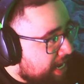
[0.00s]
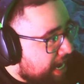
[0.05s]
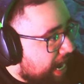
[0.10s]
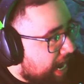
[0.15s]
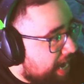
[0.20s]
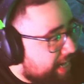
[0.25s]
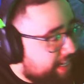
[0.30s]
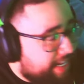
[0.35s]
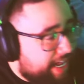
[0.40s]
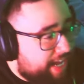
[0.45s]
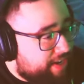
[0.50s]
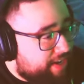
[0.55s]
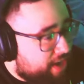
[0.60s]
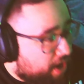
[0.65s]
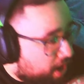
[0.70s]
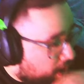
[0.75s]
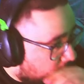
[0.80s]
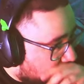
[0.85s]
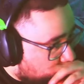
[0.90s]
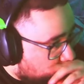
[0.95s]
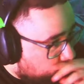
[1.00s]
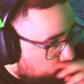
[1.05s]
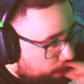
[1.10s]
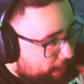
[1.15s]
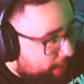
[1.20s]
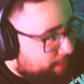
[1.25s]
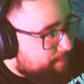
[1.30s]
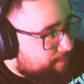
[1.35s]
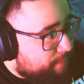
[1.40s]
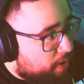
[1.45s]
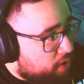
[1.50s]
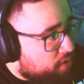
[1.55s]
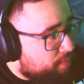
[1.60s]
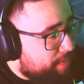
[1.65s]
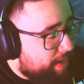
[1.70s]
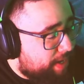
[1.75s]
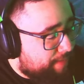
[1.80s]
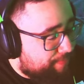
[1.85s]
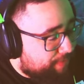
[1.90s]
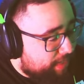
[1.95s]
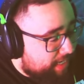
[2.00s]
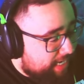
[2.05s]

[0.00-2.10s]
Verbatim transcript: and then a quick moment